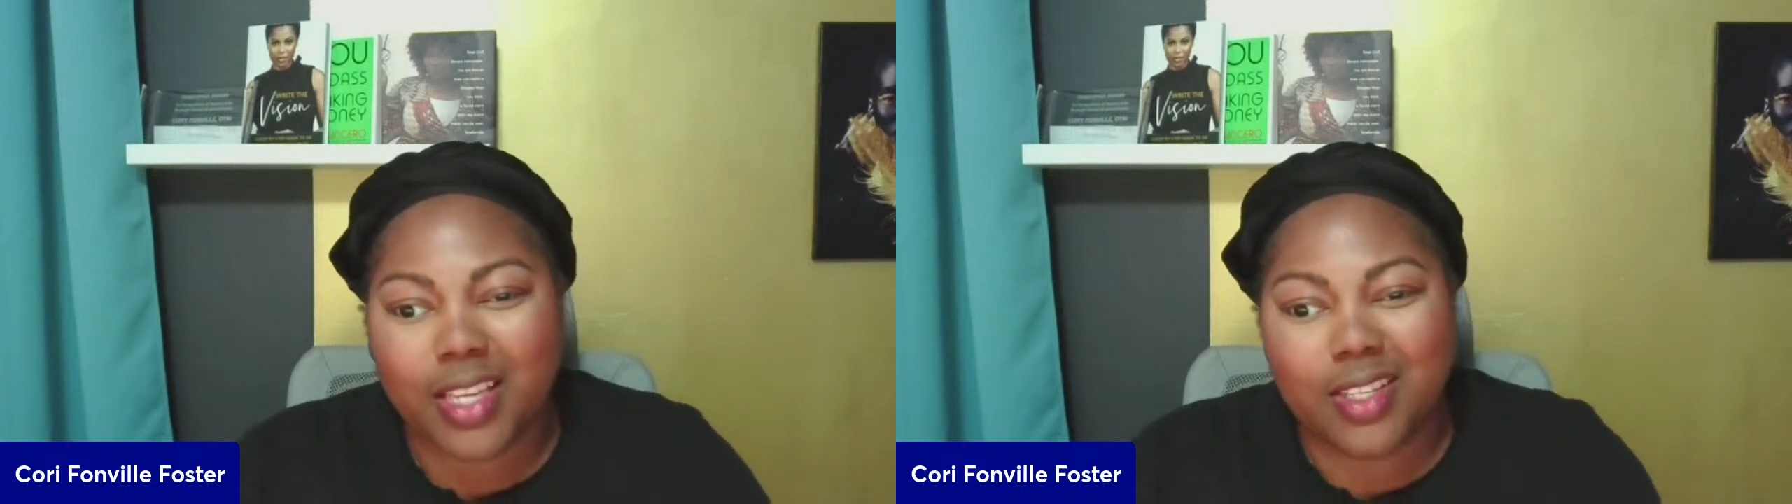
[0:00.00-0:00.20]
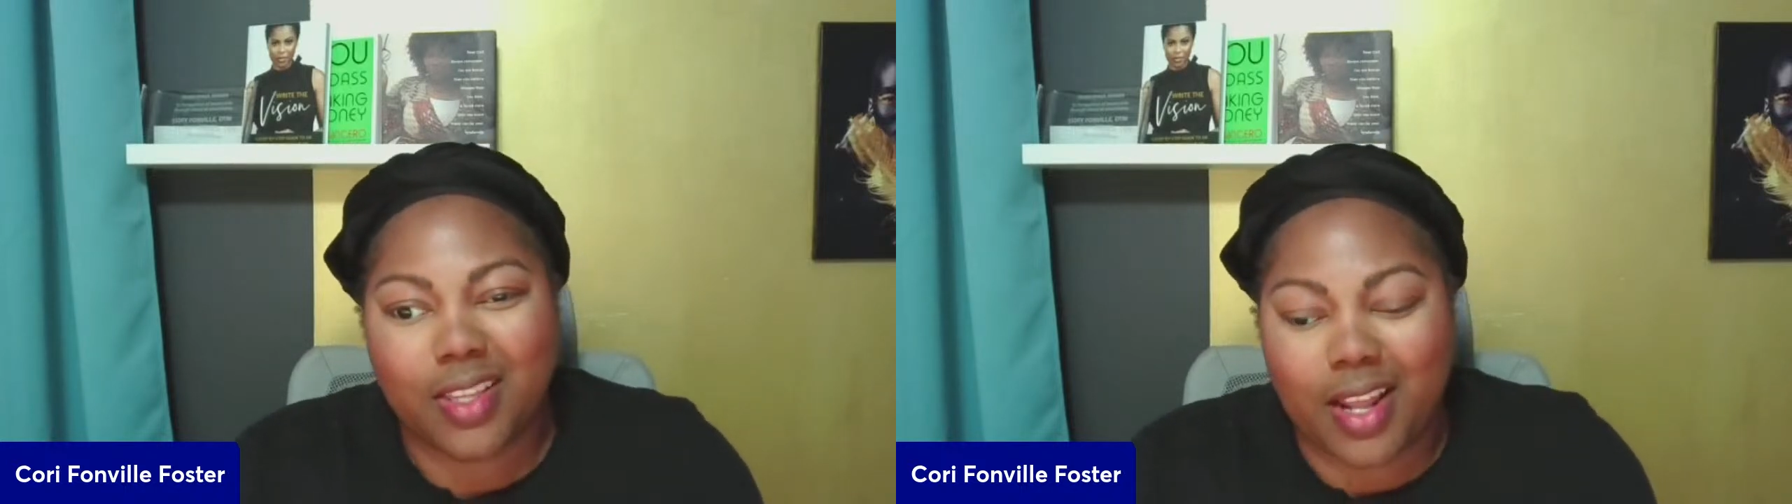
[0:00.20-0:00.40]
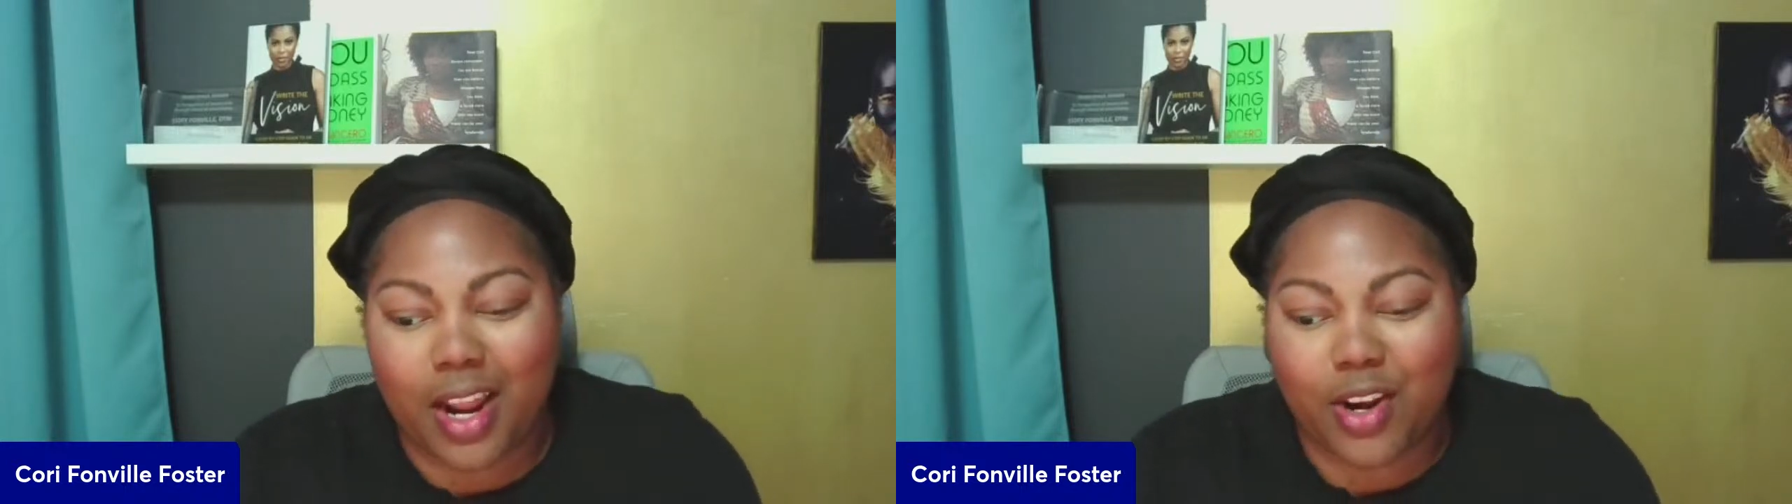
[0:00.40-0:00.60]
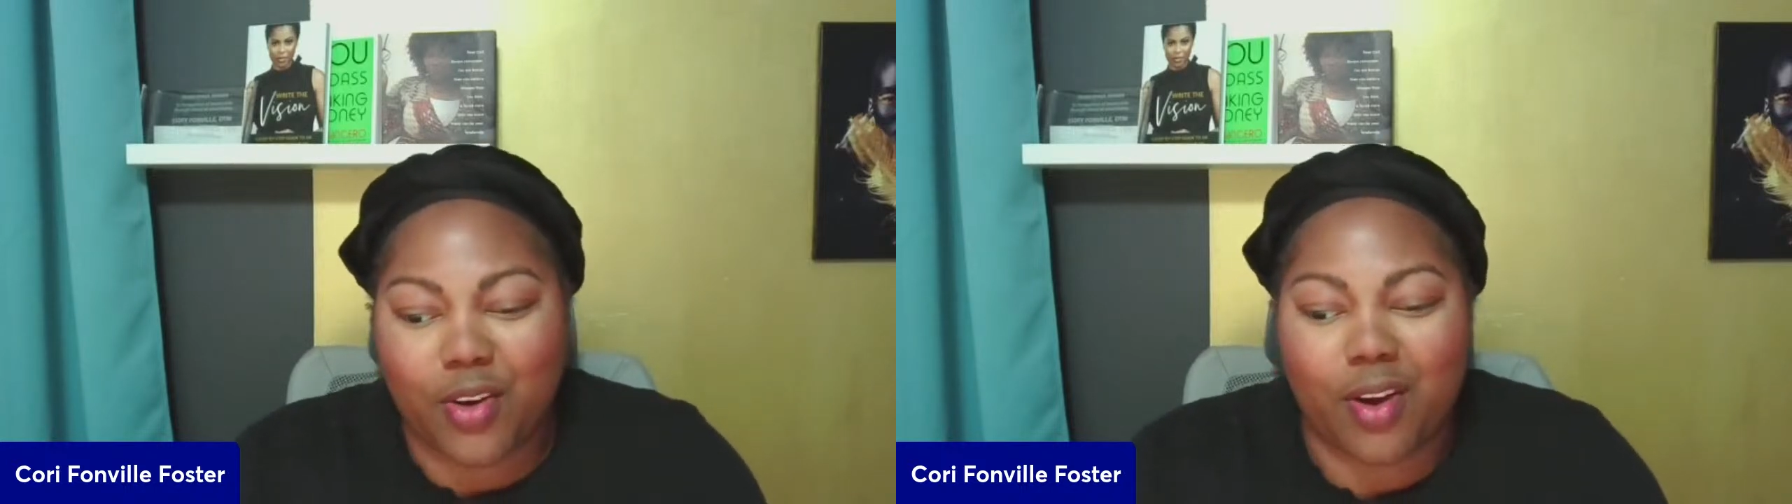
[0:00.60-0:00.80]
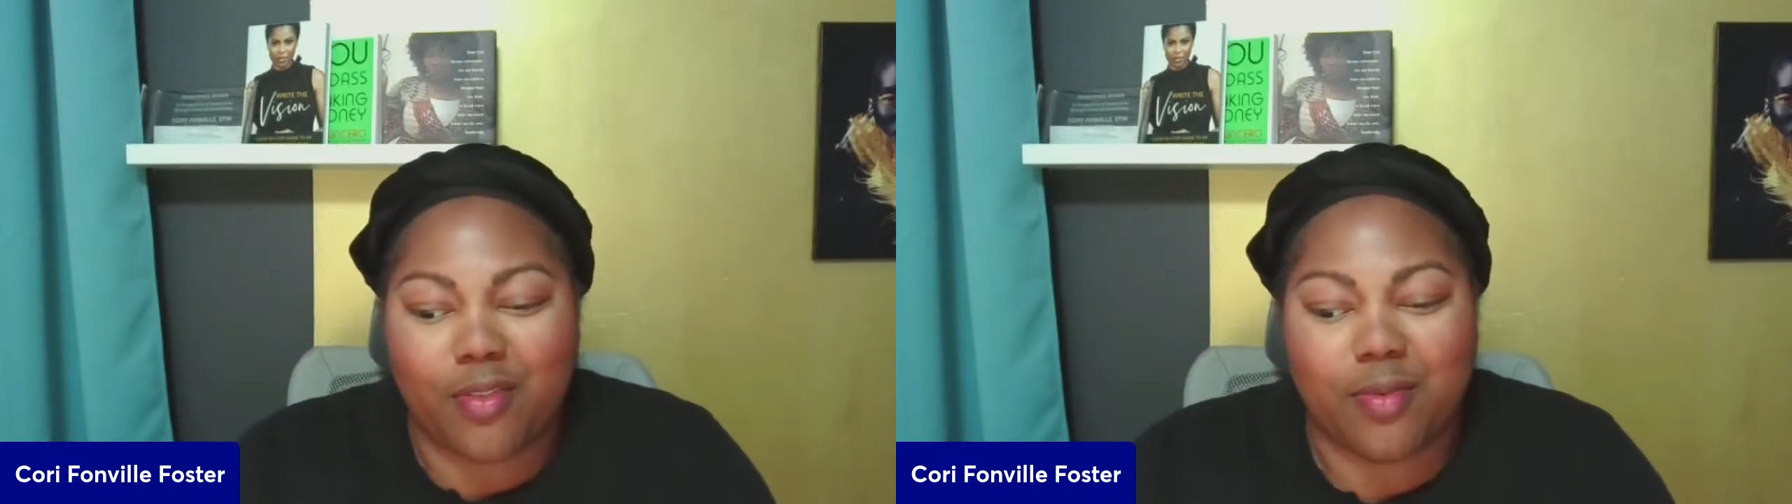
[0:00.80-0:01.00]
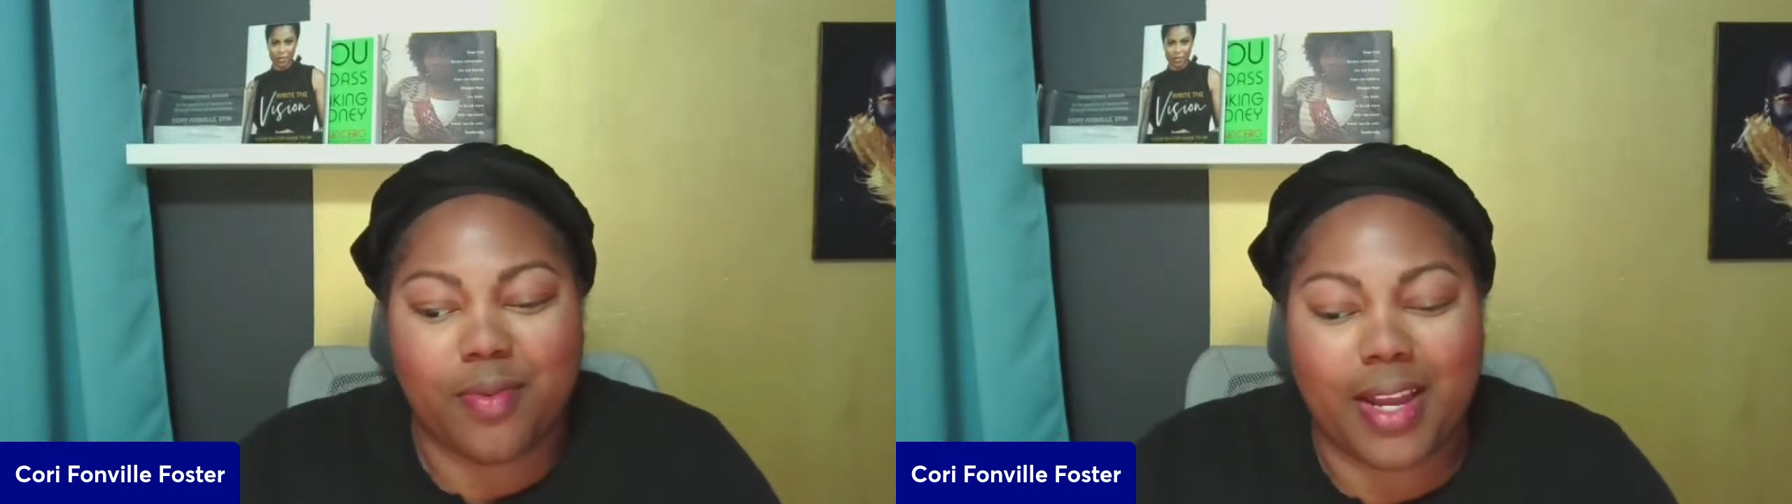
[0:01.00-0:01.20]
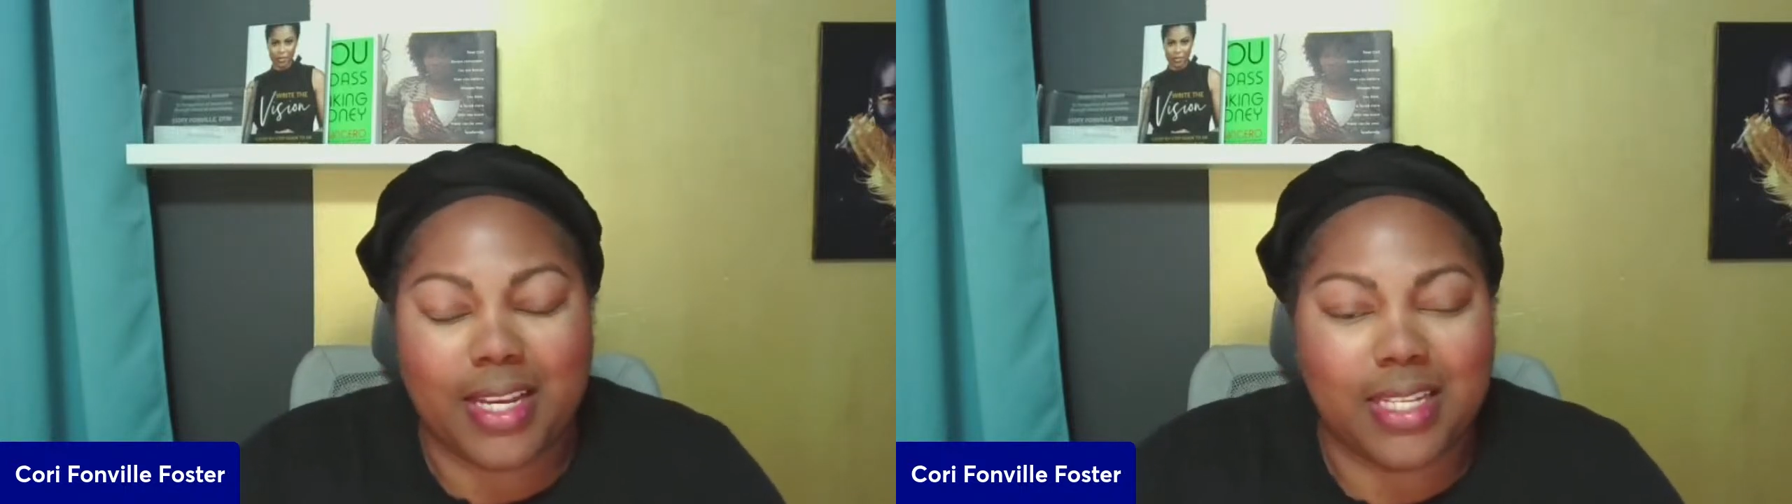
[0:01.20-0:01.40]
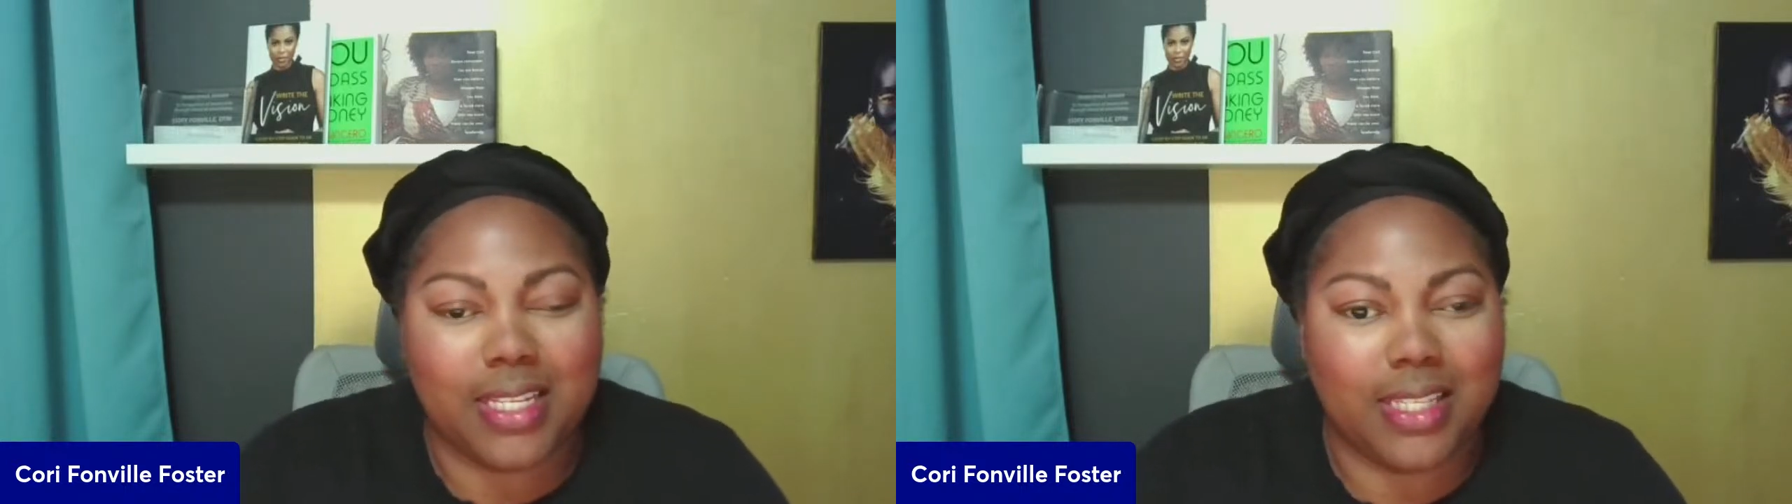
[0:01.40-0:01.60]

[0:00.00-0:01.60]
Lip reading: So that I know everybody